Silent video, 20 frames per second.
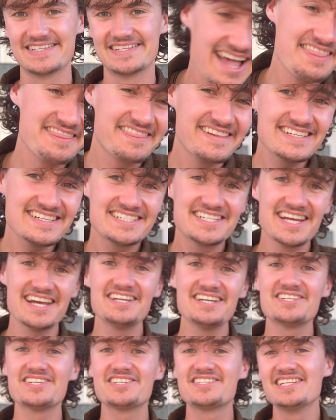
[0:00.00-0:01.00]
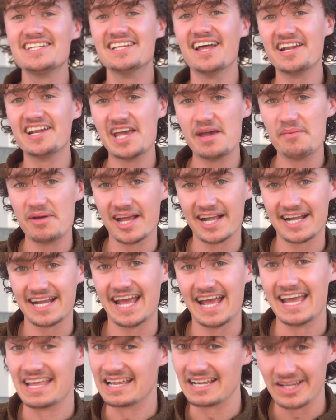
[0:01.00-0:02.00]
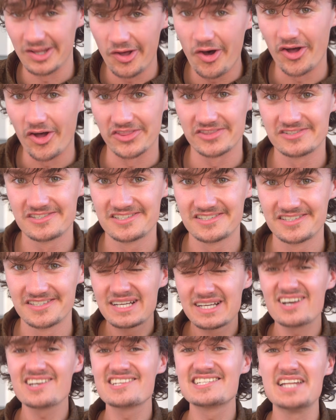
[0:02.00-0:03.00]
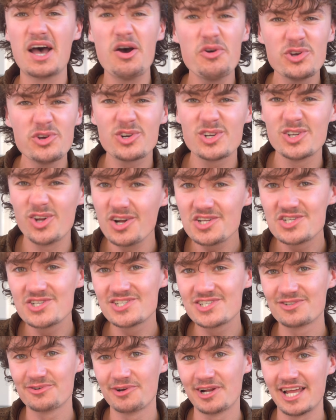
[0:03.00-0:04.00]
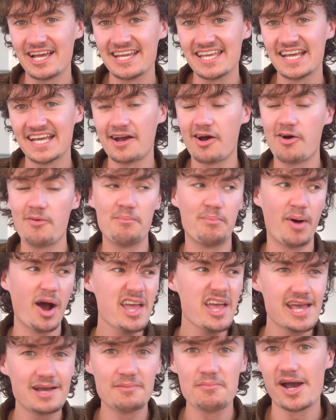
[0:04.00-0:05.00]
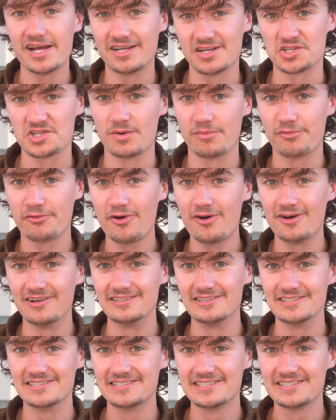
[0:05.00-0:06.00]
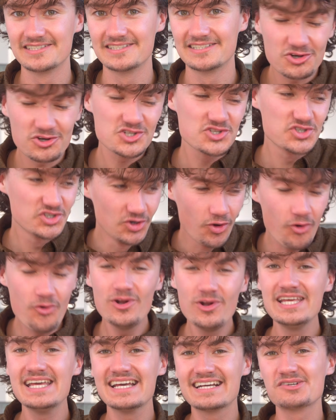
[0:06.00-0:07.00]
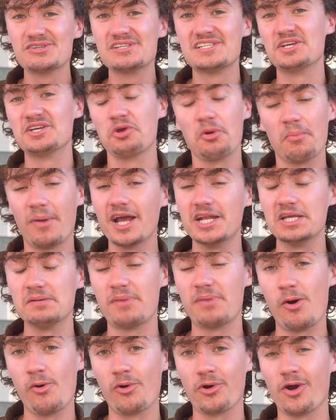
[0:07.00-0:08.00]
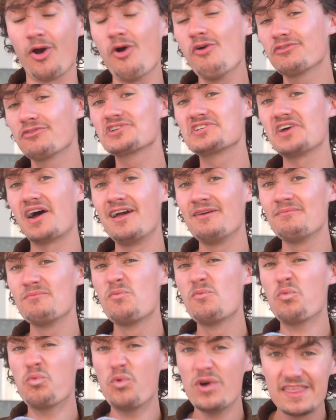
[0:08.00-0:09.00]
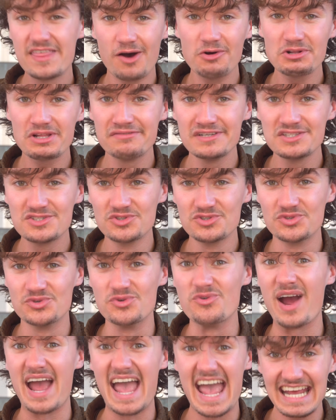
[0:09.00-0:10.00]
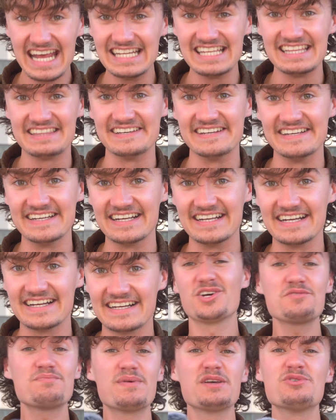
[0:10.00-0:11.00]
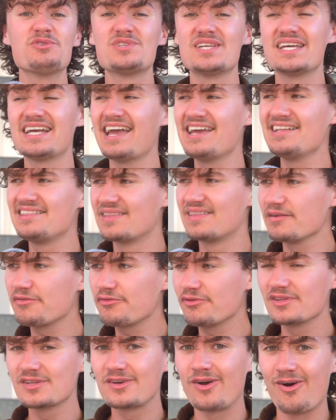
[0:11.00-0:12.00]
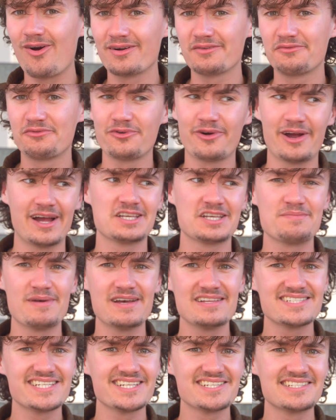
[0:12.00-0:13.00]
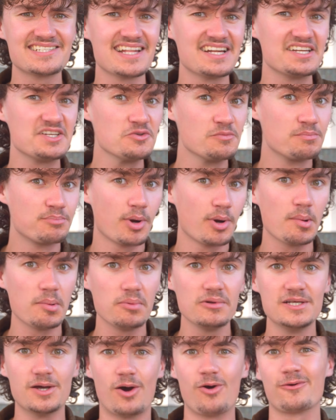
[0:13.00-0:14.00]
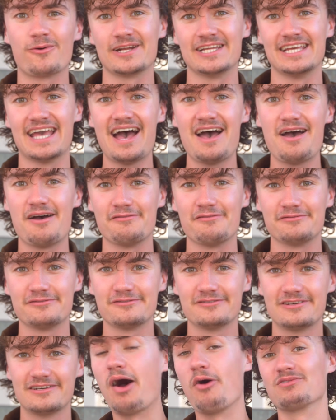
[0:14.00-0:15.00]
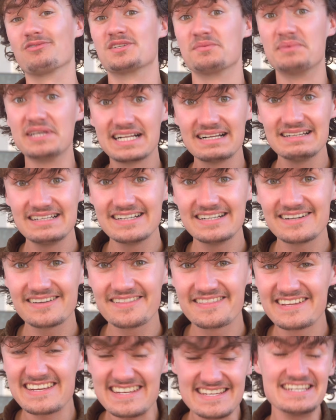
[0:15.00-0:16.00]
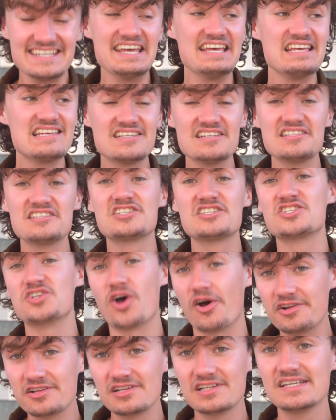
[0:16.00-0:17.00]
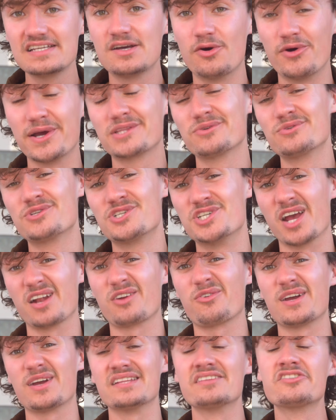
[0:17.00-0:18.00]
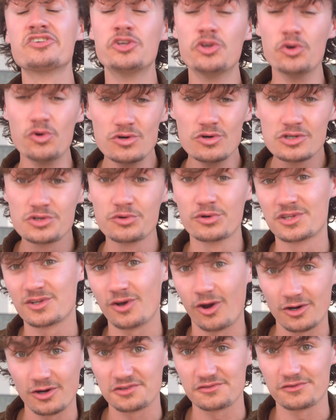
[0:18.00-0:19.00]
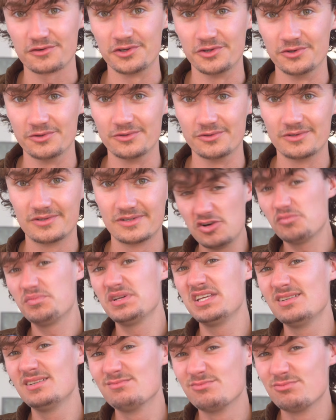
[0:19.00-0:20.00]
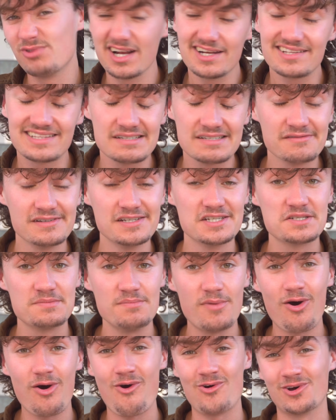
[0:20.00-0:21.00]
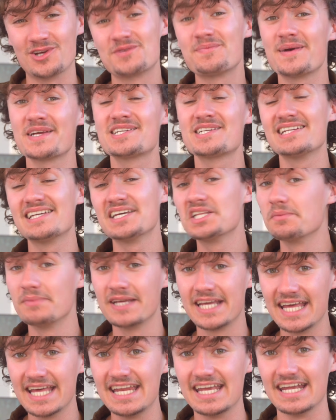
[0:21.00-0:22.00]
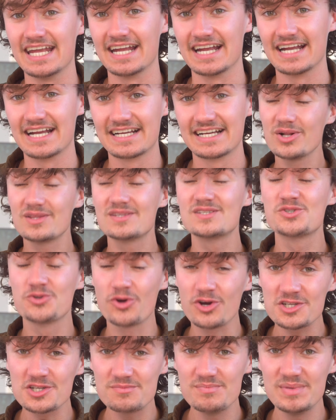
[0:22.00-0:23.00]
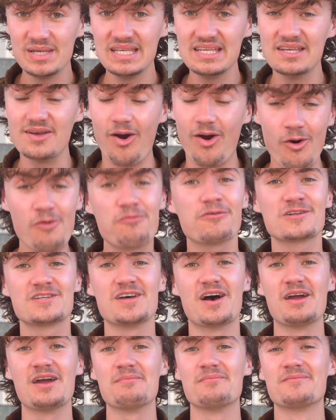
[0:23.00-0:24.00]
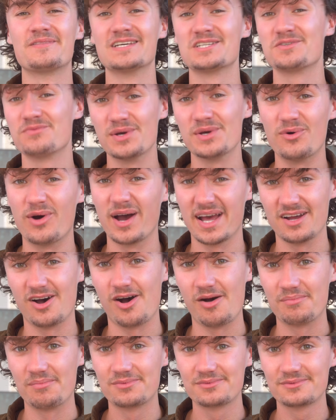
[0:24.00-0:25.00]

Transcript: And this changes the dynamic a lot. Because now you're not just relying on buying miners up front. You're slowly increasing your mining power over time without having to do anything. Just by using a different card for expenses that you probably already have. Now, to be clear, this isn't suddenly going to generate huge returns for you. It'll be relatively small, especially in the beginning. But trust me, over time, this will add up.